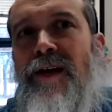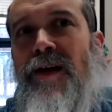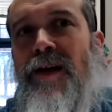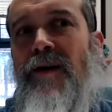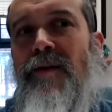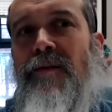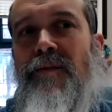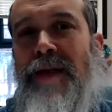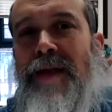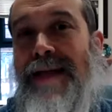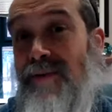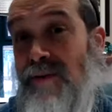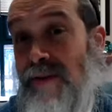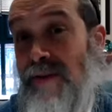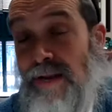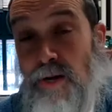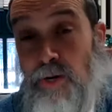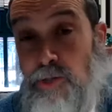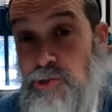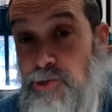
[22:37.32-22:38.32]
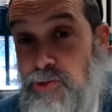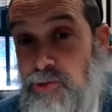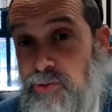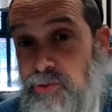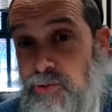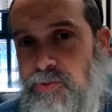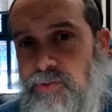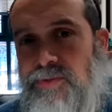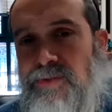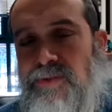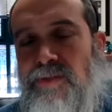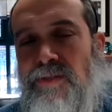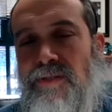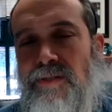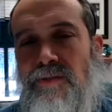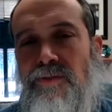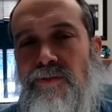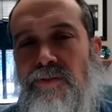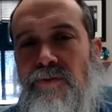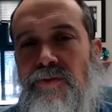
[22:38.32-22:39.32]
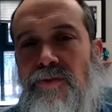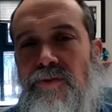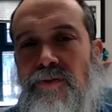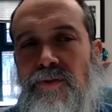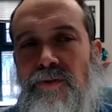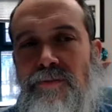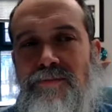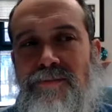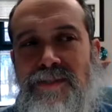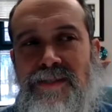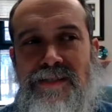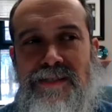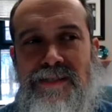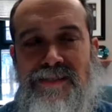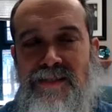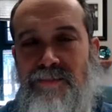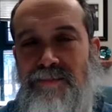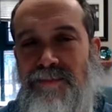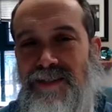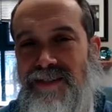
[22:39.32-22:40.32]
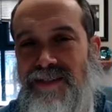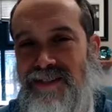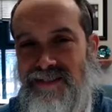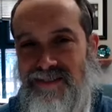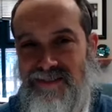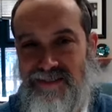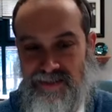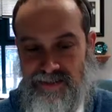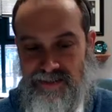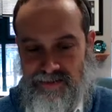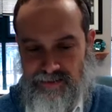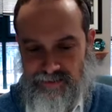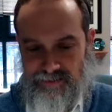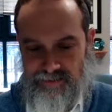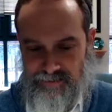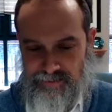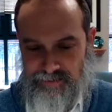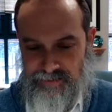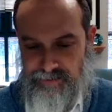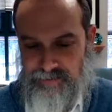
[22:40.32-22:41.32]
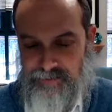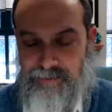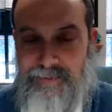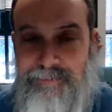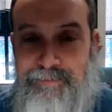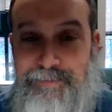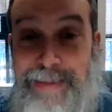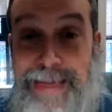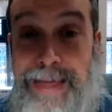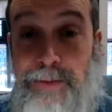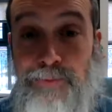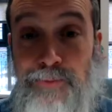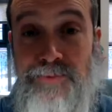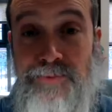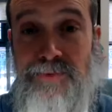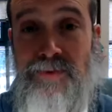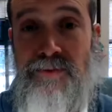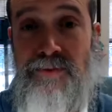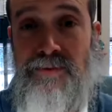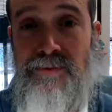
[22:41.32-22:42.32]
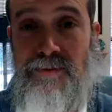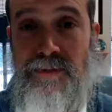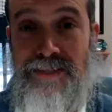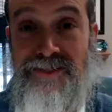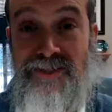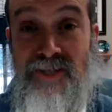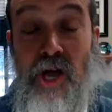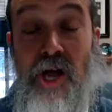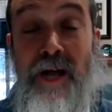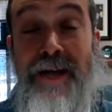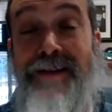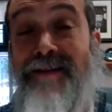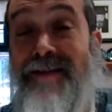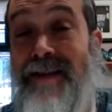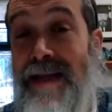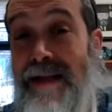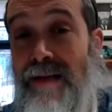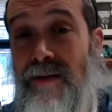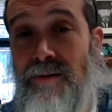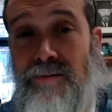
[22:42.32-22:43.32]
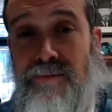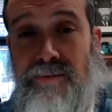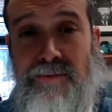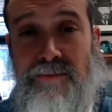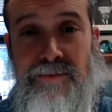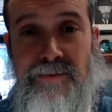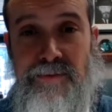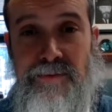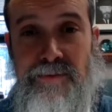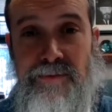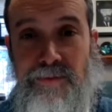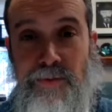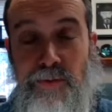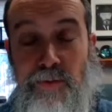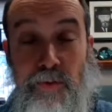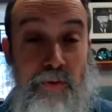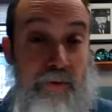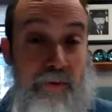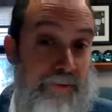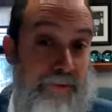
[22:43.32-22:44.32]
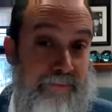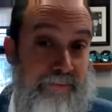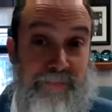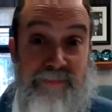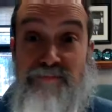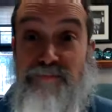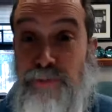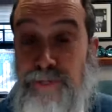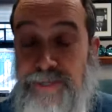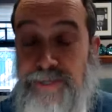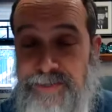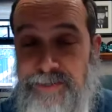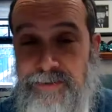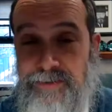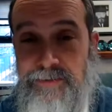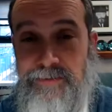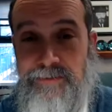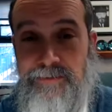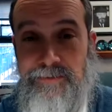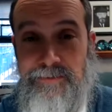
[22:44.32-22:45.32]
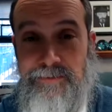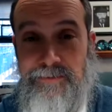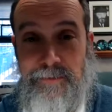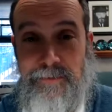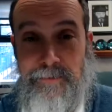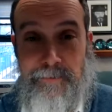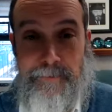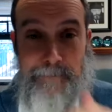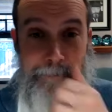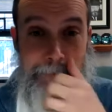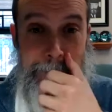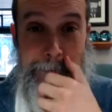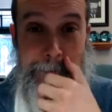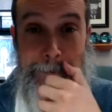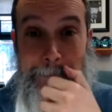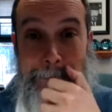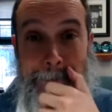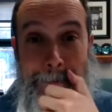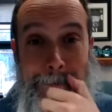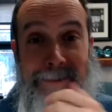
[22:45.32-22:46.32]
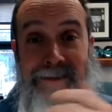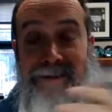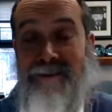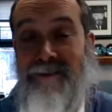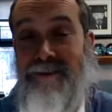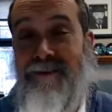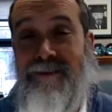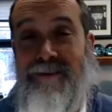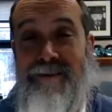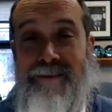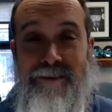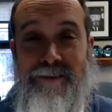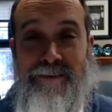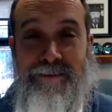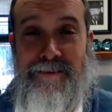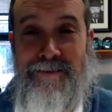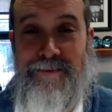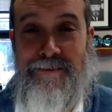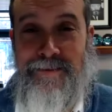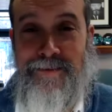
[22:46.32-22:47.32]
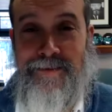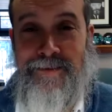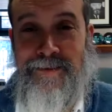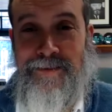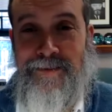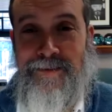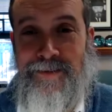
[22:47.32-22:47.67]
um, and, and are used to mean that something is like bound, like tied down or imprisoned, like a, a, uh,